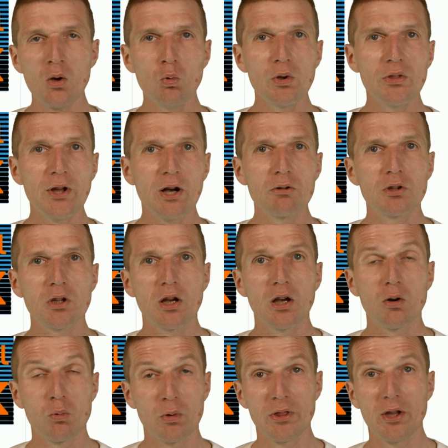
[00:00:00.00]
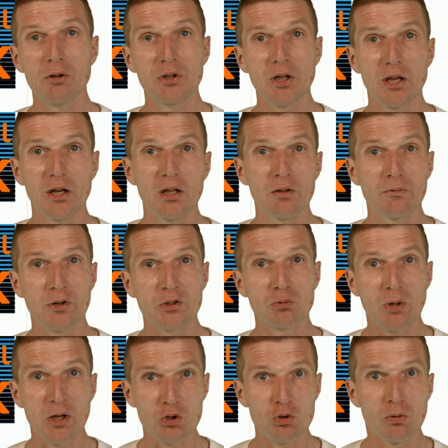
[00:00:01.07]
without uh, without any
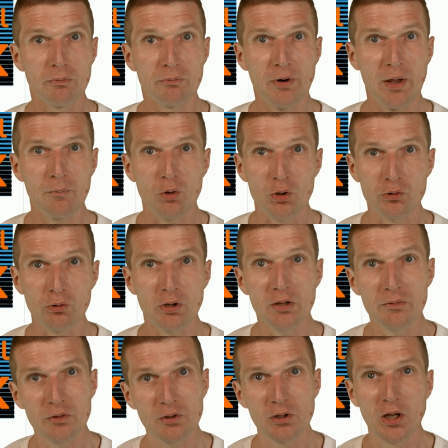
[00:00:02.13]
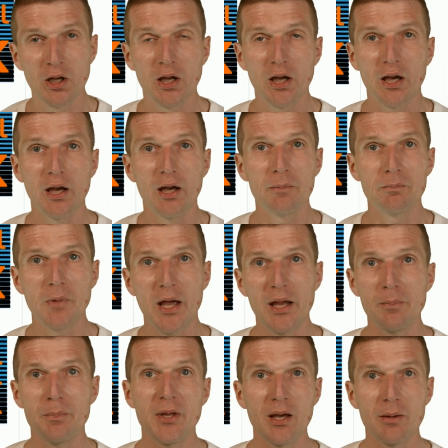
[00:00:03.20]
infrastructural frameworks or even um,
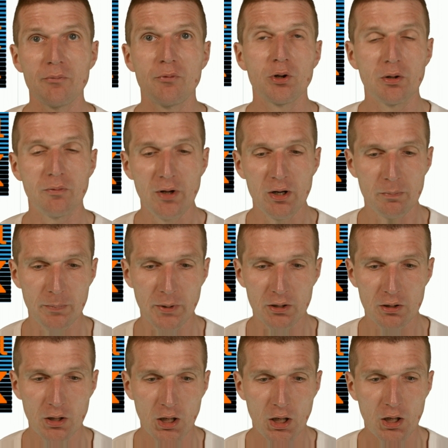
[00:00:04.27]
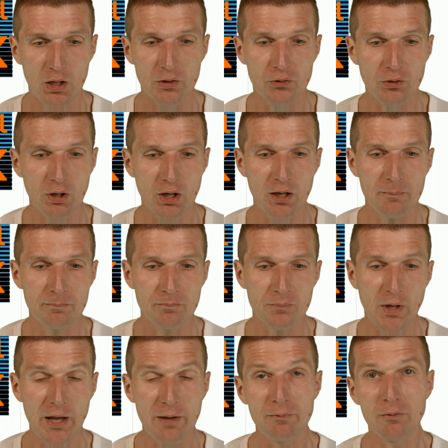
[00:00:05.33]
N P M for development. So um,
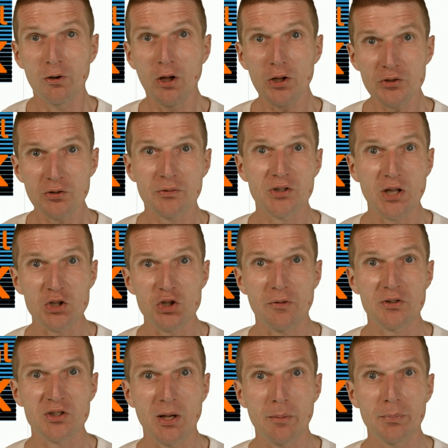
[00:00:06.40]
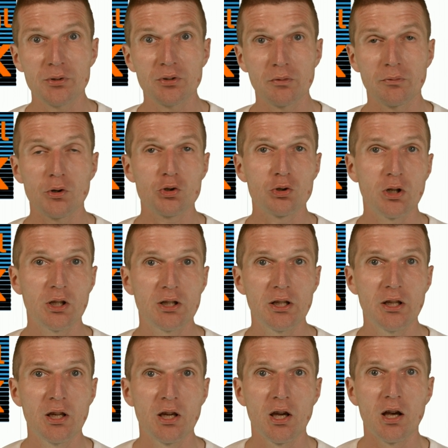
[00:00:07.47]
I have lots of such examples.
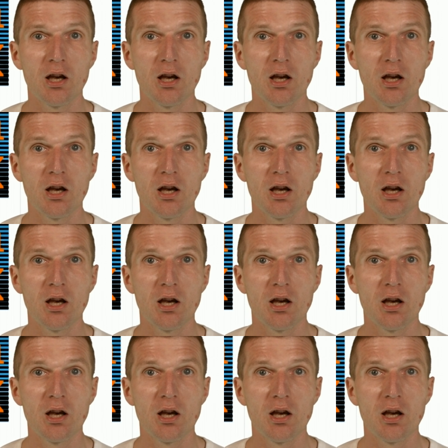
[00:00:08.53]
Unfortunately,